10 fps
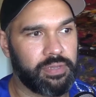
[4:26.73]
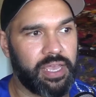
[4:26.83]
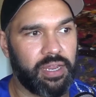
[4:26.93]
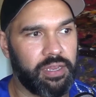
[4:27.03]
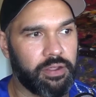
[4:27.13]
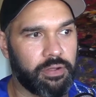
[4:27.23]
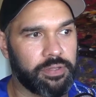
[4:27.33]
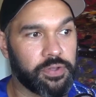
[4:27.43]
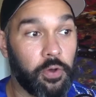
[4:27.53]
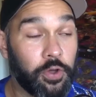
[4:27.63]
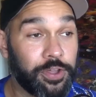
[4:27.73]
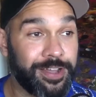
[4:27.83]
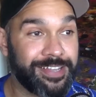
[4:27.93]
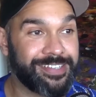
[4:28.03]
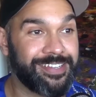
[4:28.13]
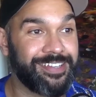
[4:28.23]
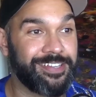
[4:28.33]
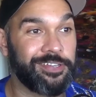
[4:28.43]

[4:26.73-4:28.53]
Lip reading: 18-year-olds organising it